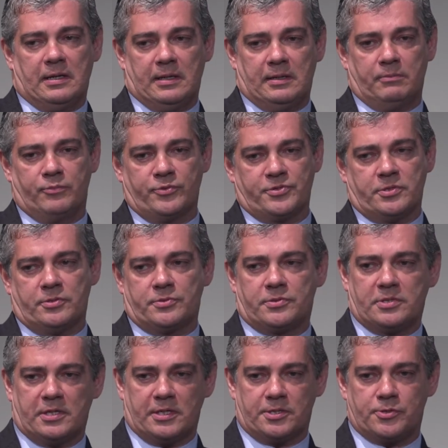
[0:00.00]
Brazil's
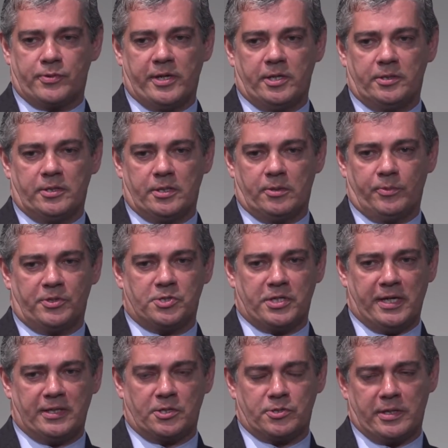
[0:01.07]
trade with
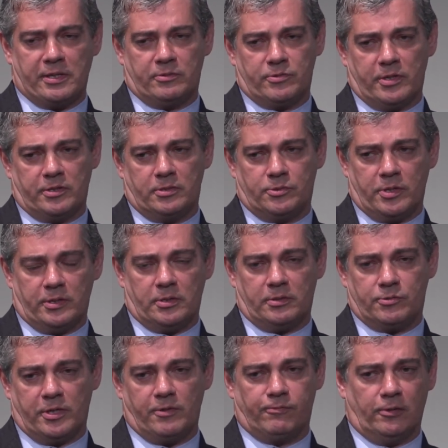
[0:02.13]
China, the
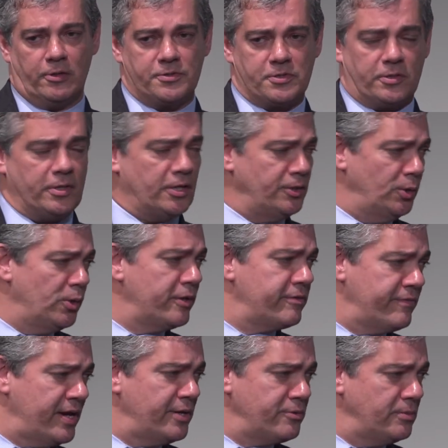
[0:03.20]
trade flows are north of
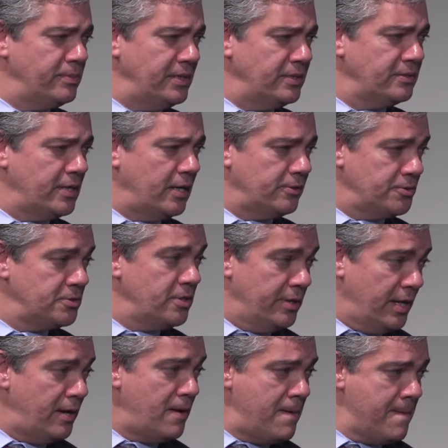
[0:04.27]
$100 billion
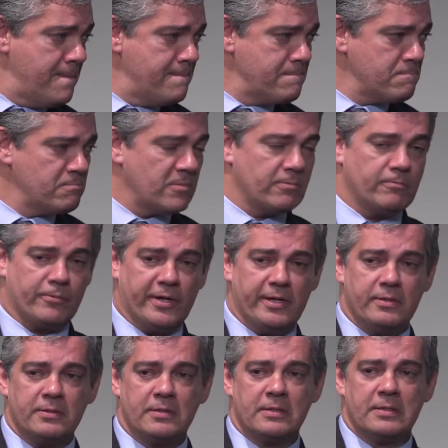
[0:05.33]
today, right?
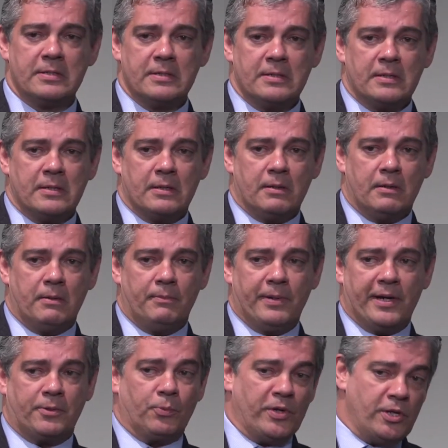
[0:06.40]

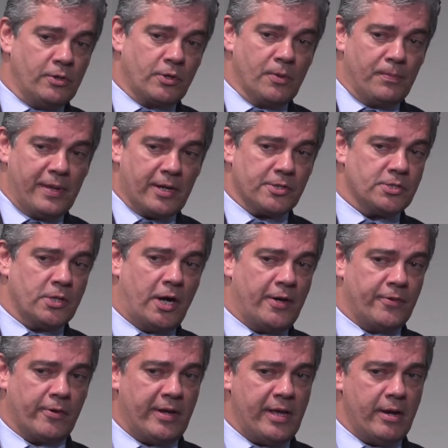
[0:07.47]
But when you compare to
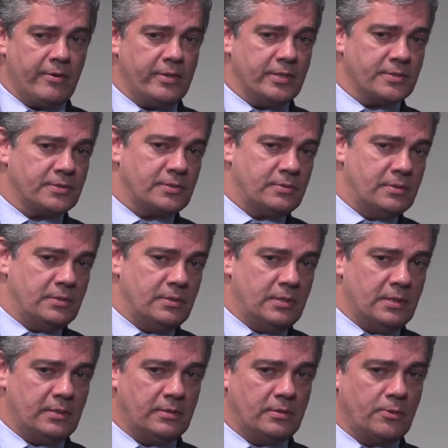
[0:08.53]
other areas,
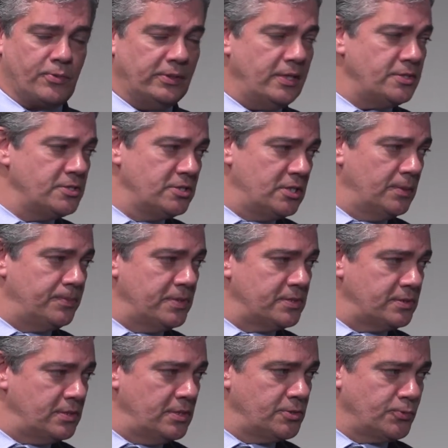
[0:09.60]
the relationship
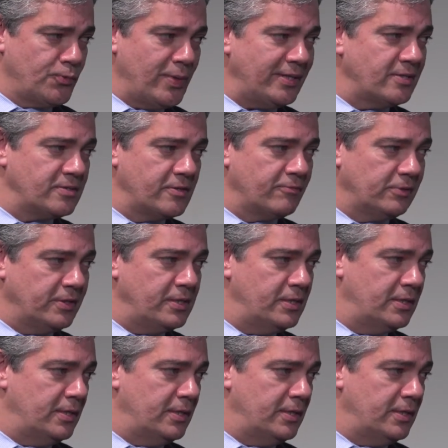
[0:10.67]
is relatively